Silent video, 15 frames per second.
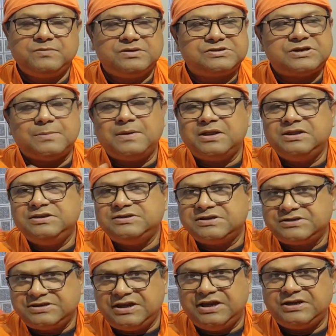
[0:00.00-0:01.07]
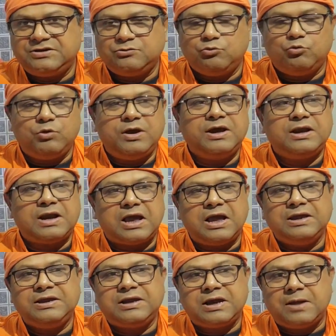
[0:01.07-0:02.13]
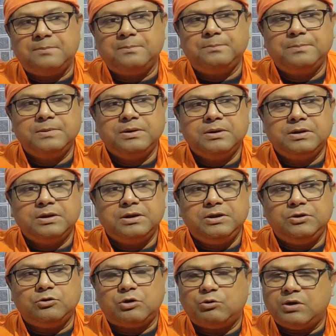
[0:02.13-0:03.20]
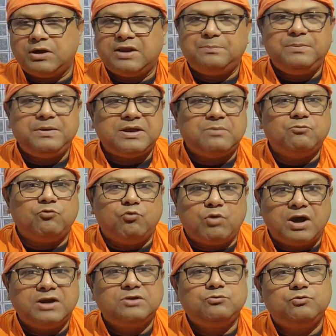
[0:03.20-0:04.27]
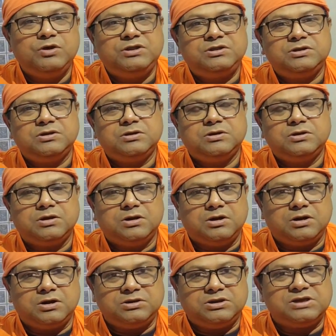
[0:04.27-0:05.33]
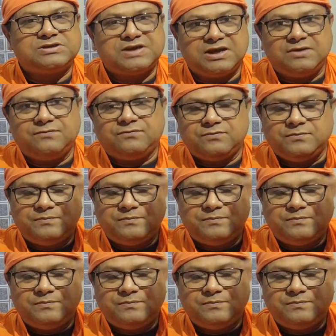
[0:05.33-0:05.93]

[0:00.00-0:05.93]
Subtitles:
Samadhi is a state where I come, you know, where I become one with the self,